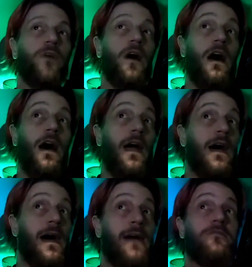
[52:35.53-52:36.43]
I
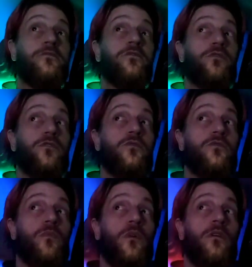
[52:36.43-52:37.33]
had to choose
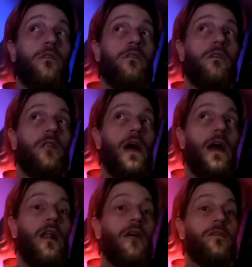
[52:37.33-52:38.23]
one,
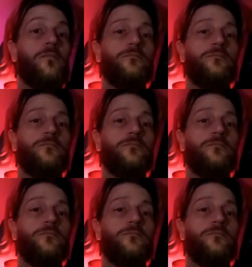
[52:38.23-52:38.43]
9/11.